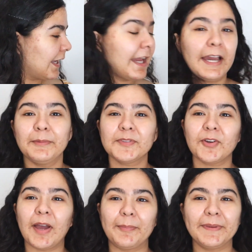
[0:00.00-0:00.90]
I'm
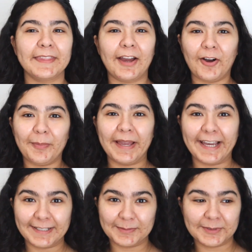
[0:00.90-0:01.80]
so happy that all
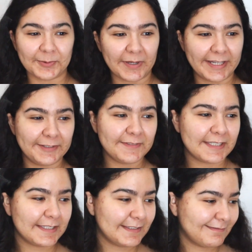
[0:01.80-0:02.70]
my items arrived.
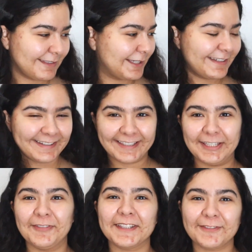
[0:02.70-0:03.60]

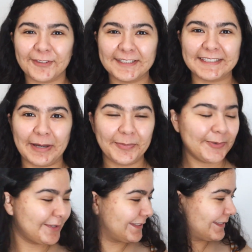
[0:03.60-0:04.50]
Even the free
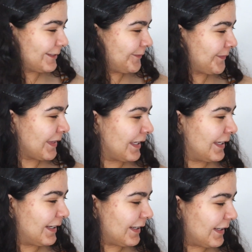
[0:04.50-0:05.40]
sample ones.
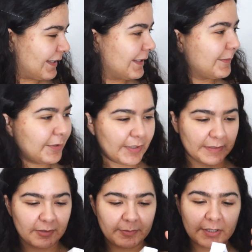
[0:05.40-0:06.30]

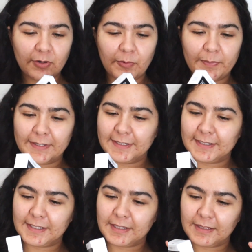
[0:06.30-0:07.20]
Okay, so I'm gonna
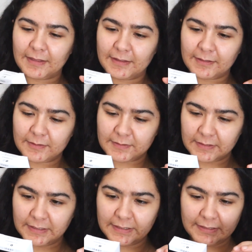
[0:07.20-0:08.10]
open this
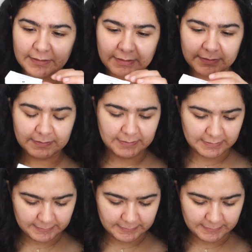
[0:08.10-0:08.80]
Inky List.